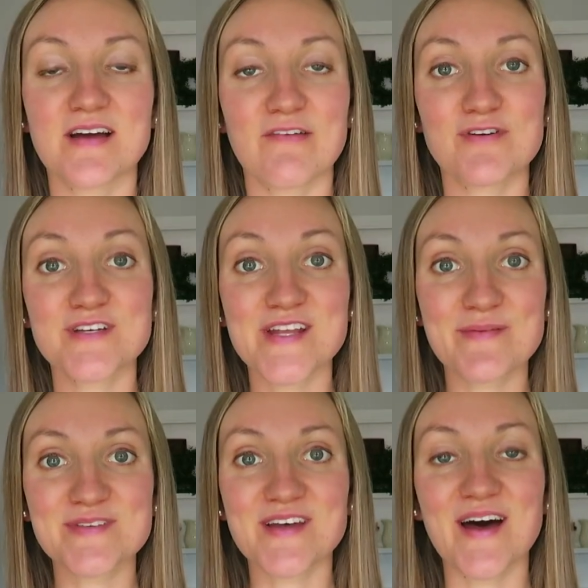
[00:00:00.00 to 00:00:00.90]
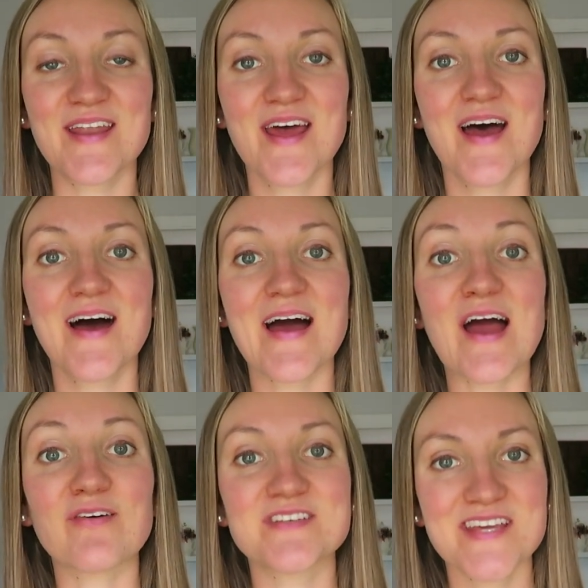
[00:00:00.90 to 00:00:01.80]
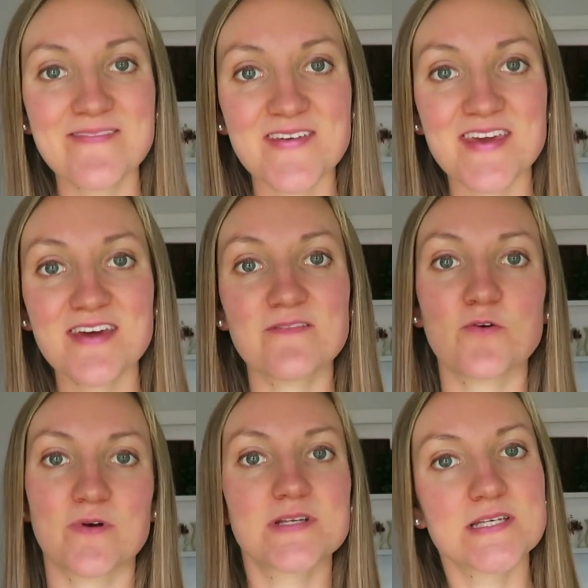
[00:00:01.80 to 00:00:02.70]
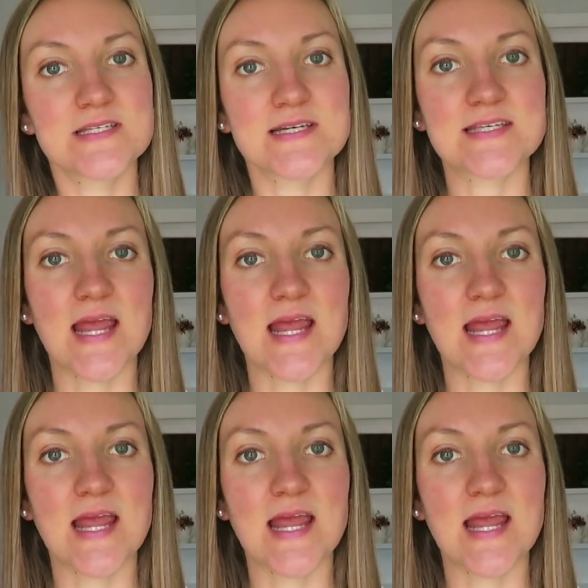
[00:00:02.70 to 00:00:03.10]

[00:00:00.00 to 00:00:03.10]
the covers on Amazon. Our T V, of course, is not